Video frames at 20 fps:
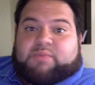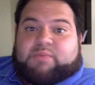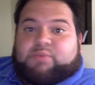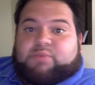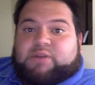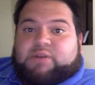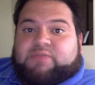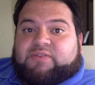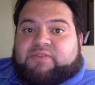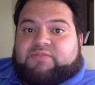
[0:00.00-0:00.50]

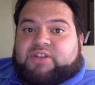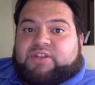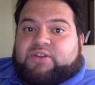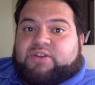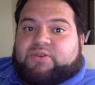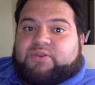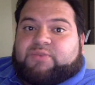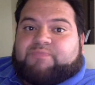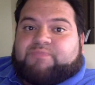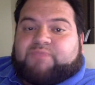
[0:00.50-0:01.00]
brief
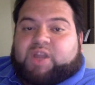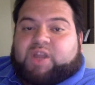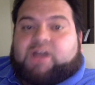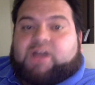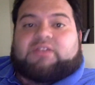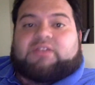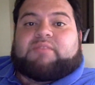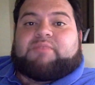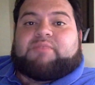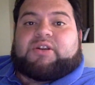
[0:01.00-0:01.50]
review
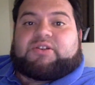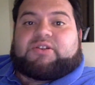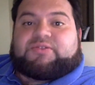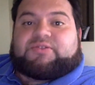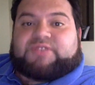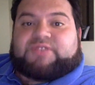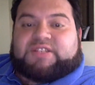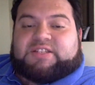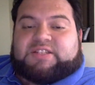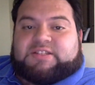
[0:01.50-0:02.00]
on The Miracle
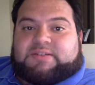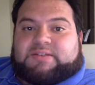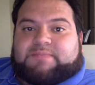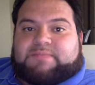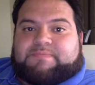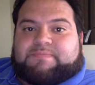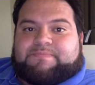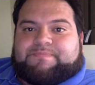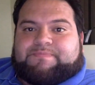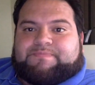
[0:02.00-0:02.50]
Season.
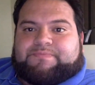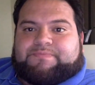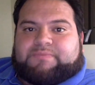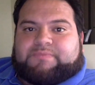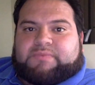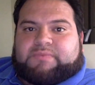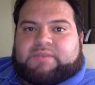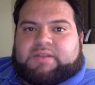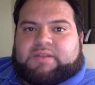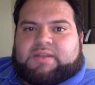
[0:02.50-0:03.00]

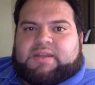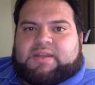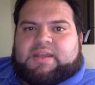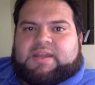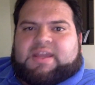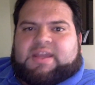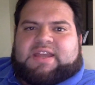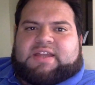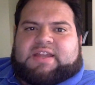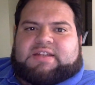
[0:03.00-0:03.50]

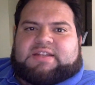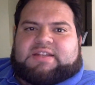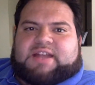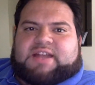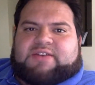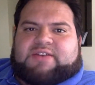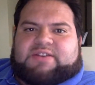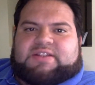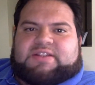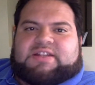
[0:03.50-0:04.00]
Now,
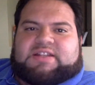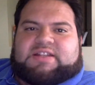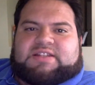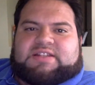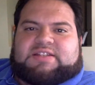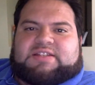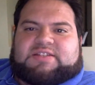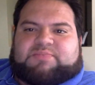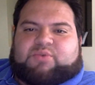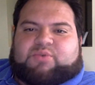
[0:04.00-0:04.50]
it
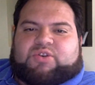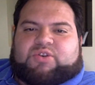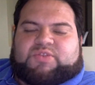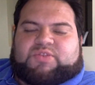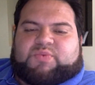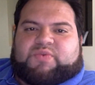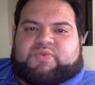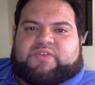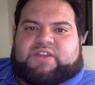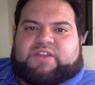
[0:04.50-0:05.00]
is a sports
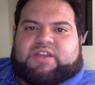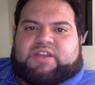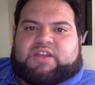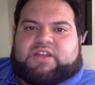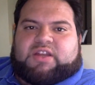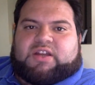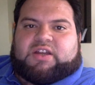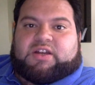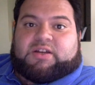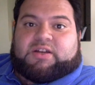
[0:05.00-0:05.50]
movie
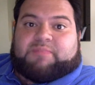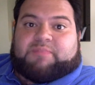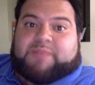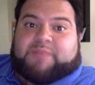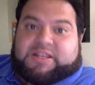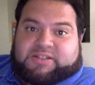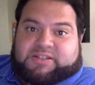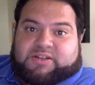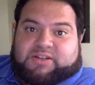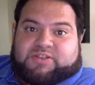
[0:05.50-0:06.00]

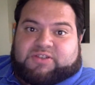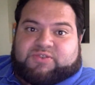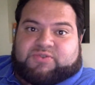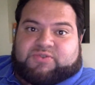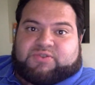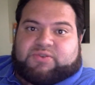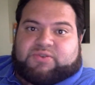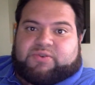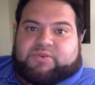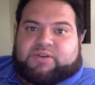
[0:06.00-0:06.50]
based on a true
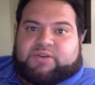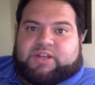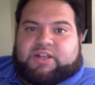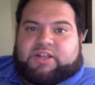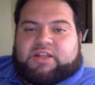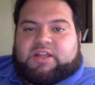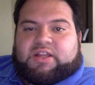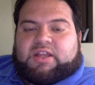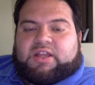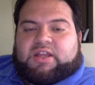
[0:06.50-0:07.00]
story
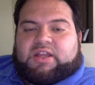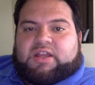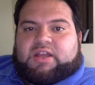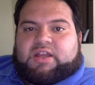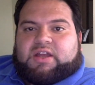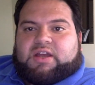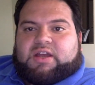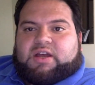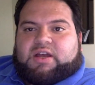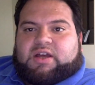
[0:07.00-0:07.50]

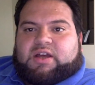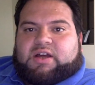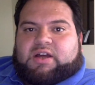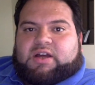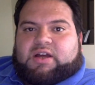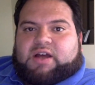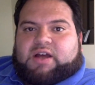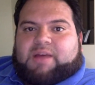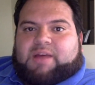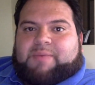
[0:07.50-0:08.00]

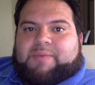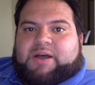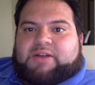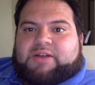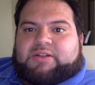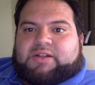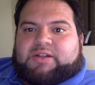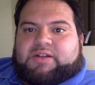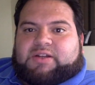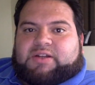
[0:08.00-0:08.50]

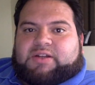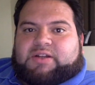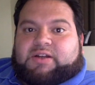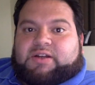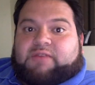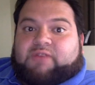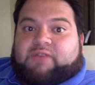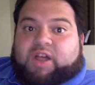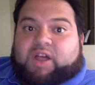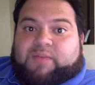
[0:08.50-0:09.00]
about
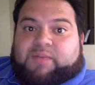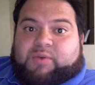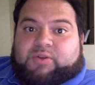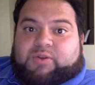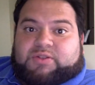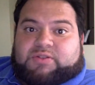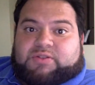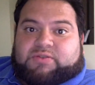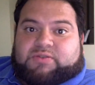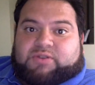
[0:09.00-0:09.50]
a
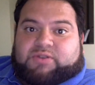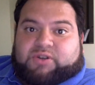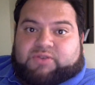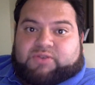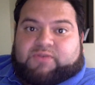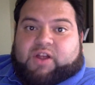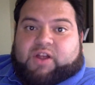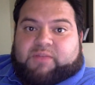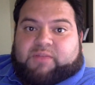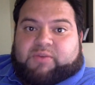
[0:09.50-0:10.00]
volleyball, girls'
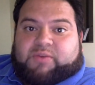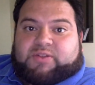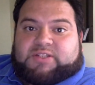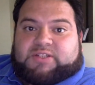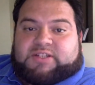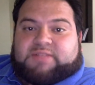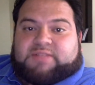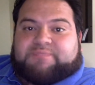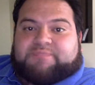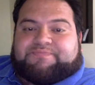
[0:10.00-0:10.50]
volleyball
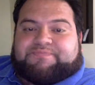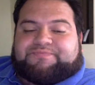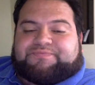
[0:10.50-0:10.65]
team,